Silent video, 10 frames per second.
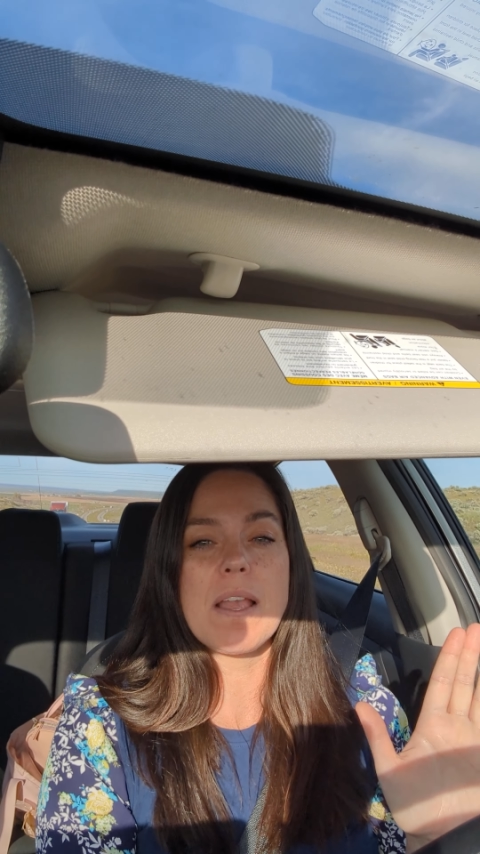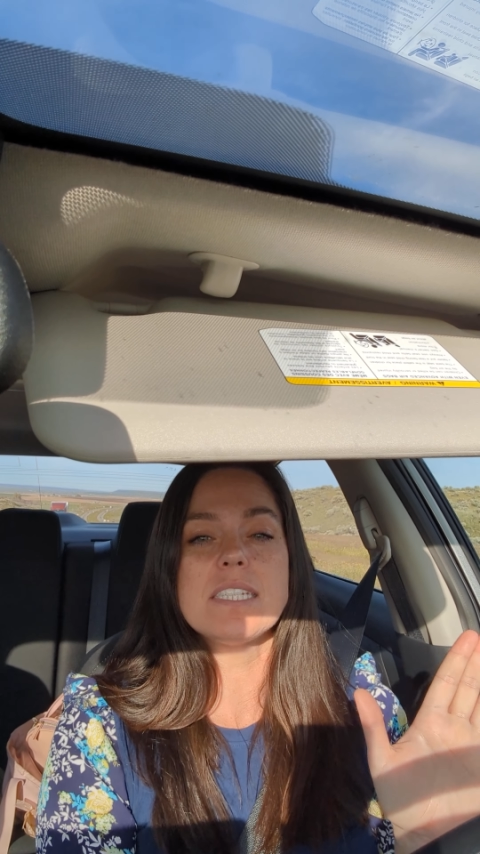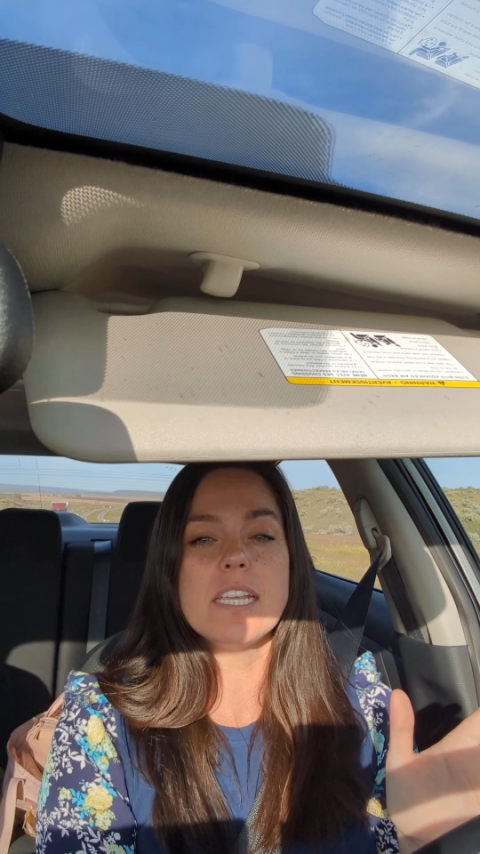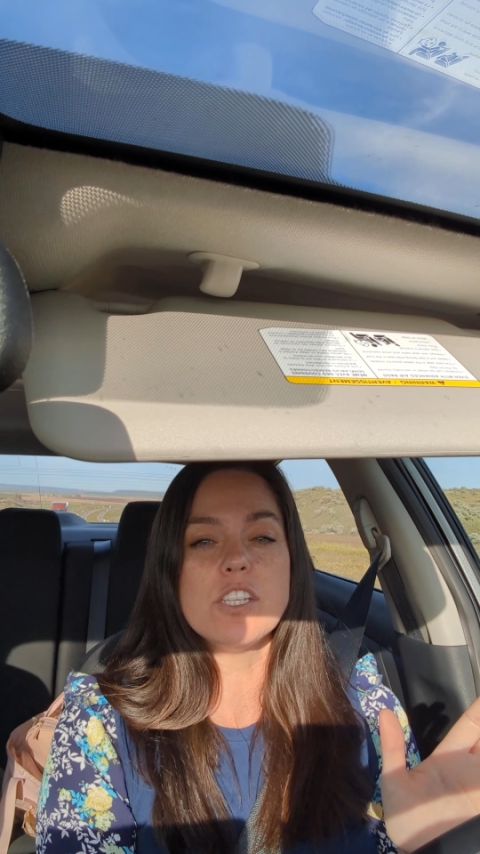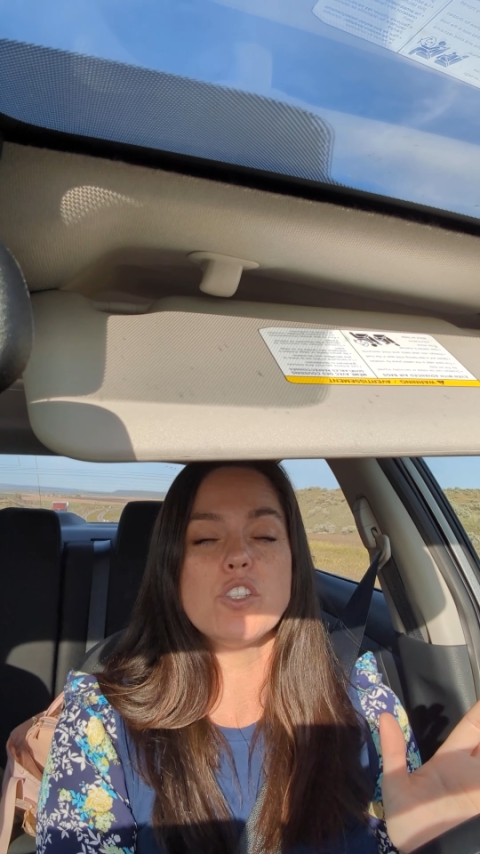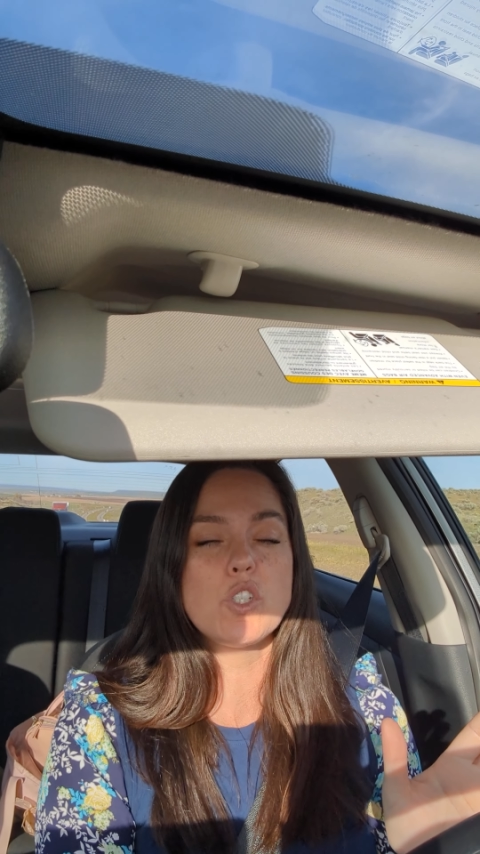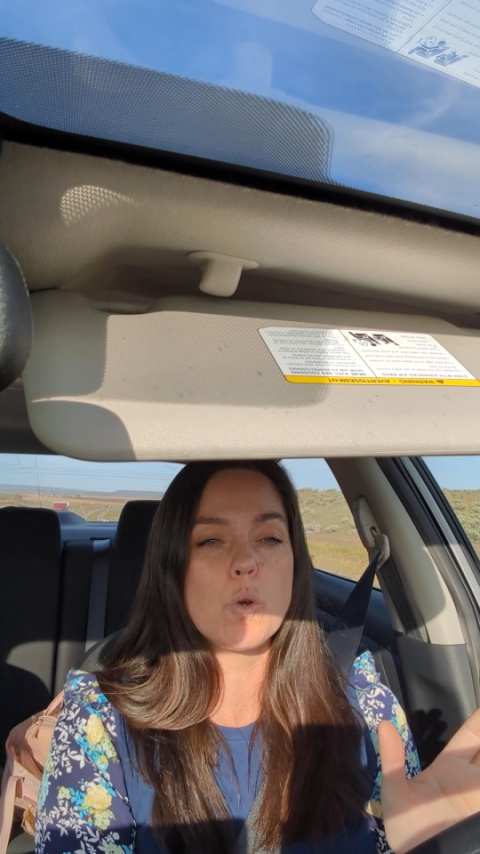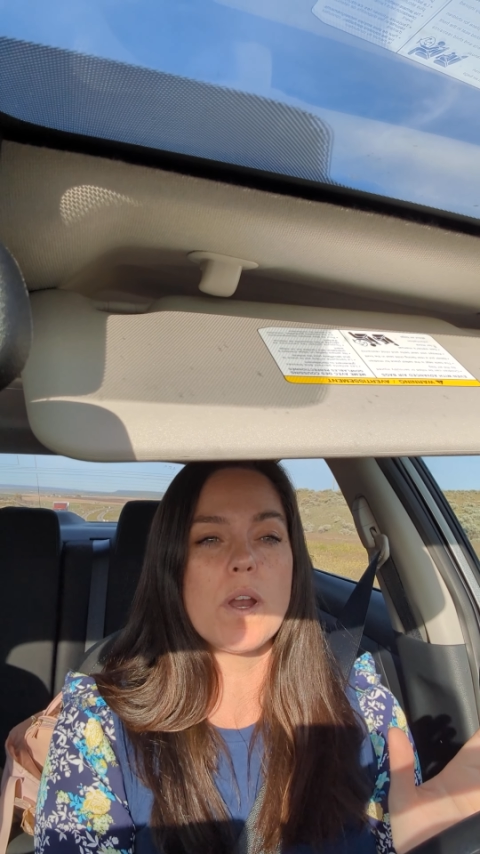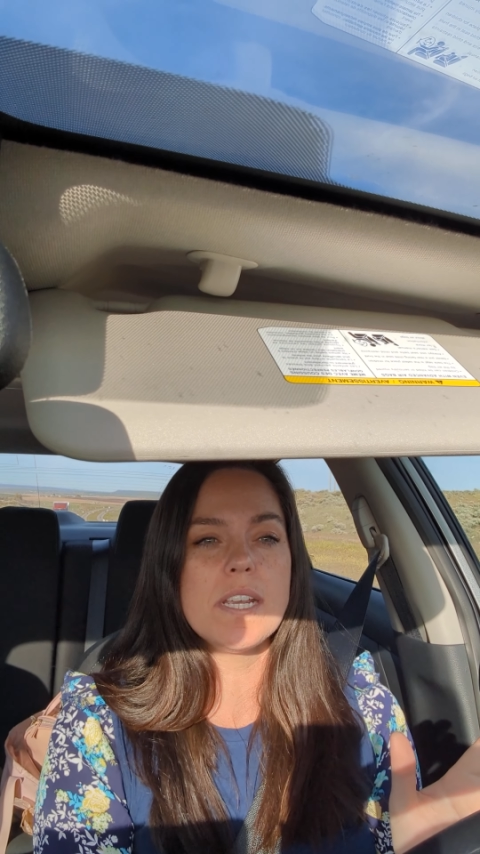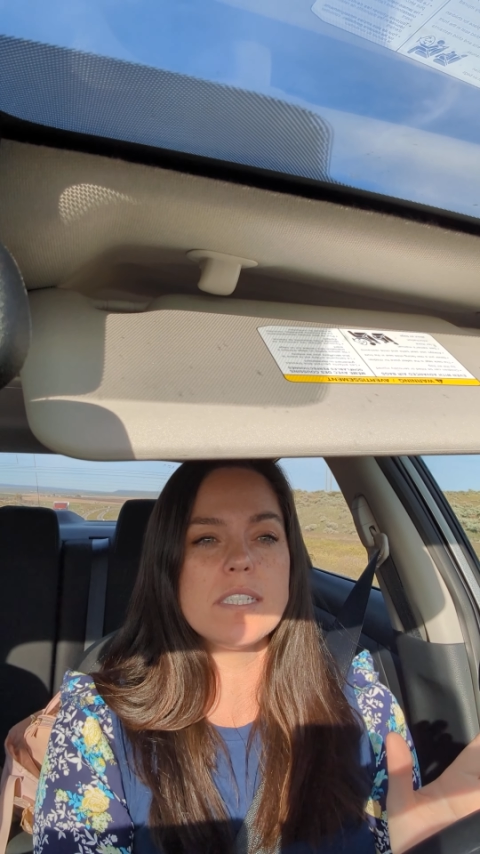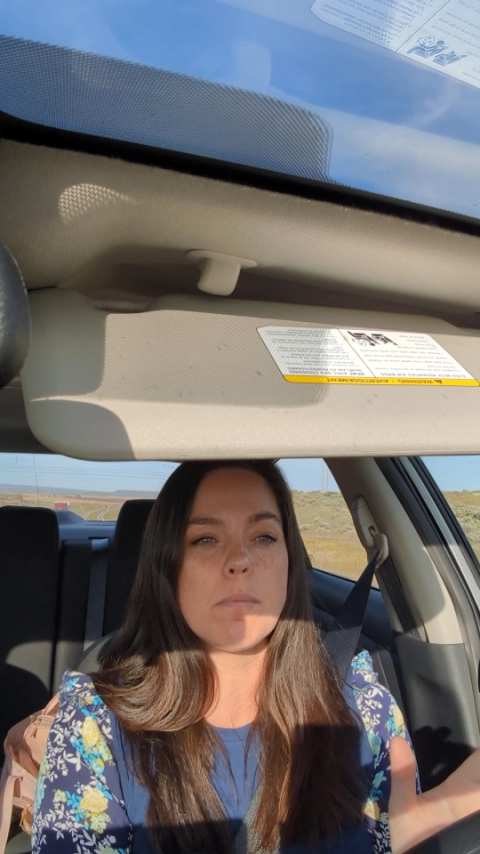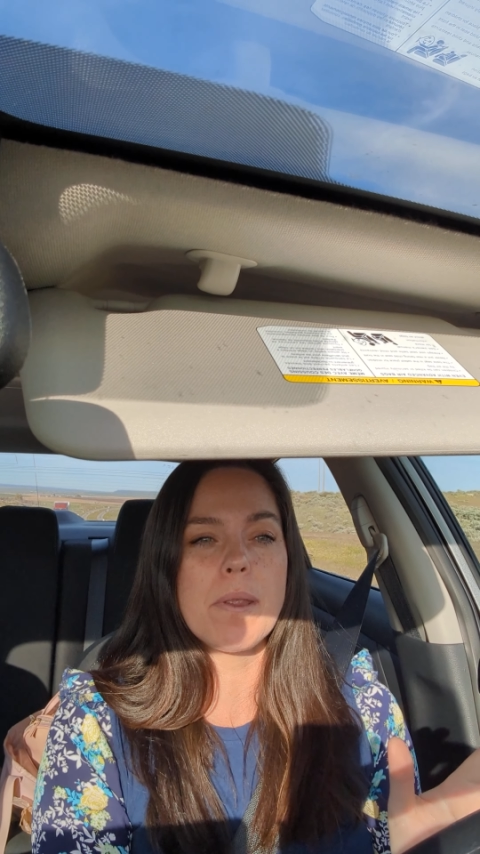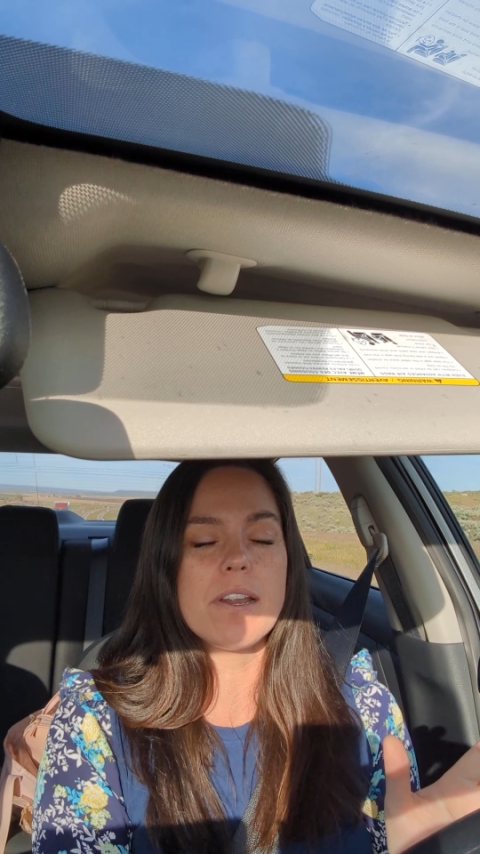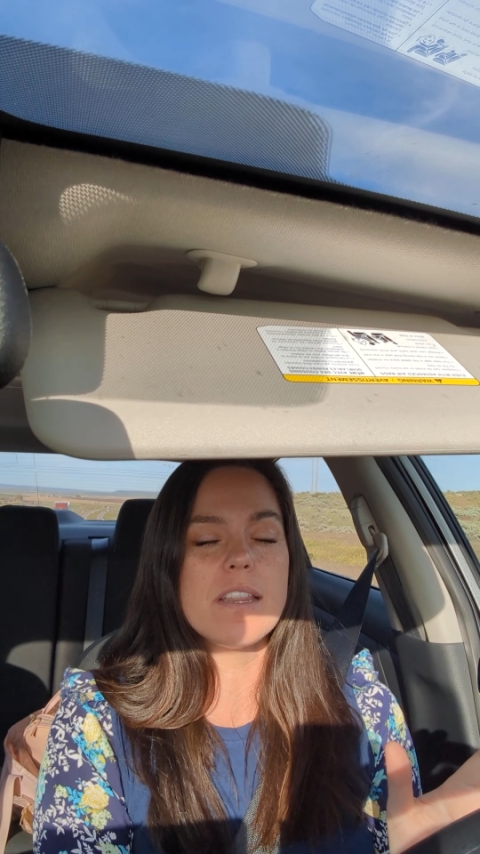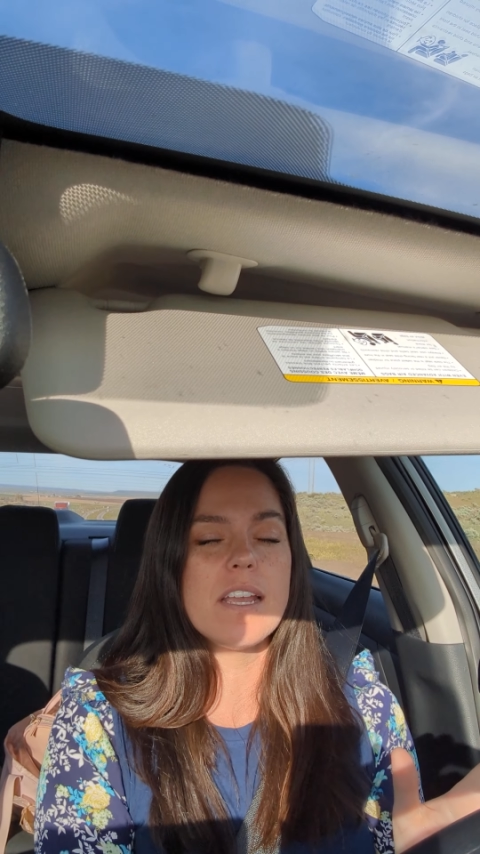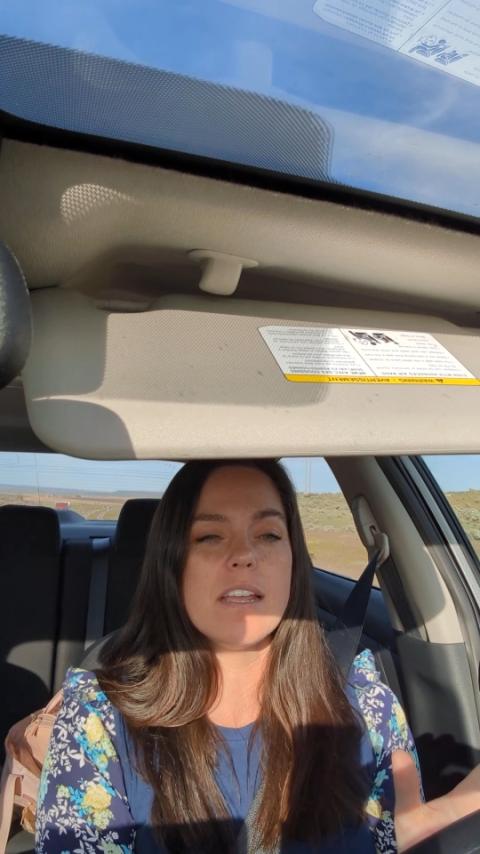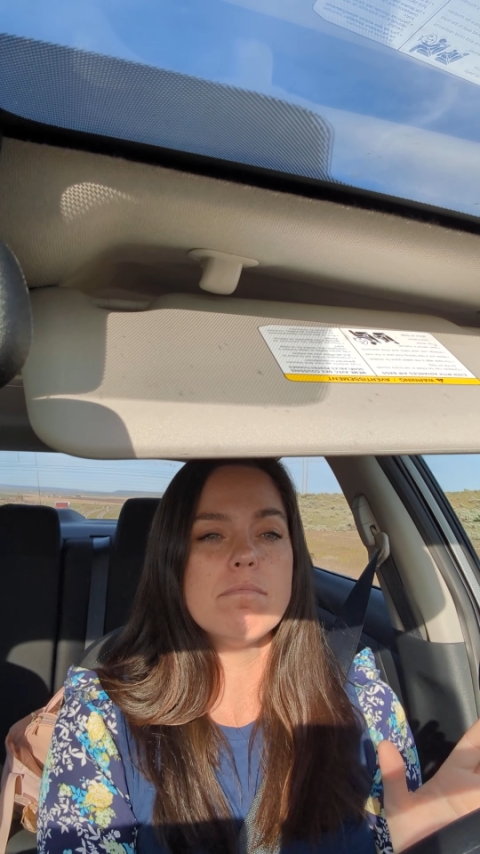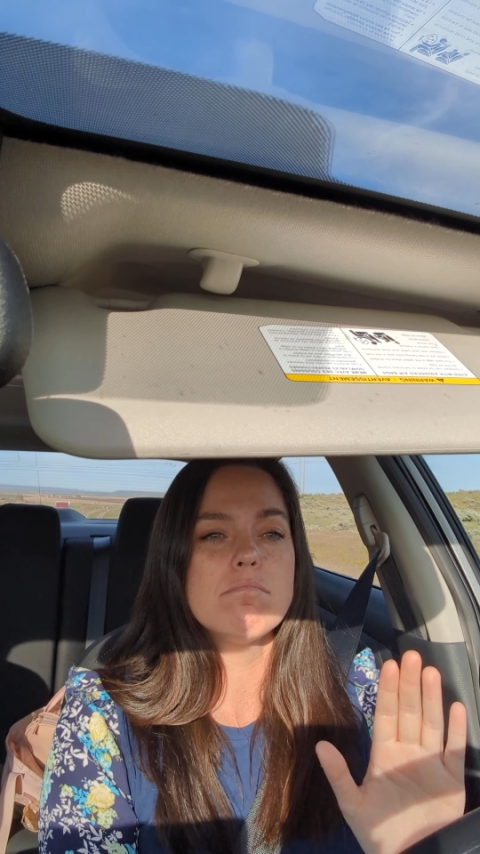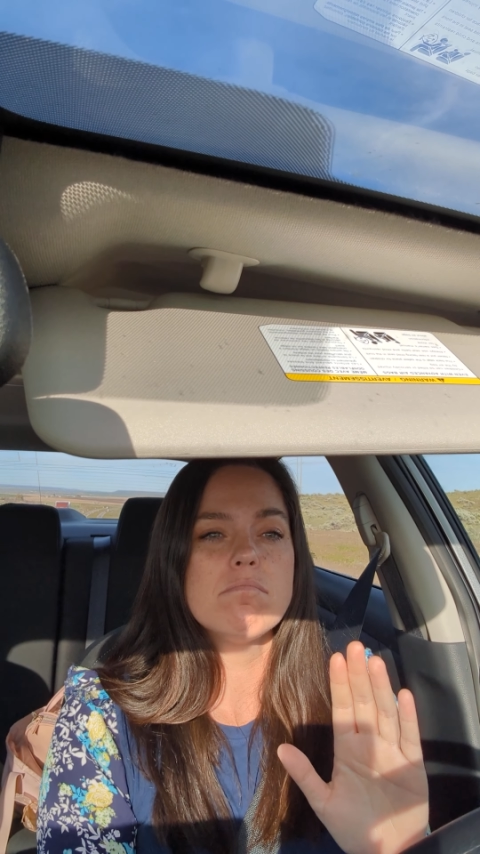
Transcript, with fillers: That's his choice, apparently.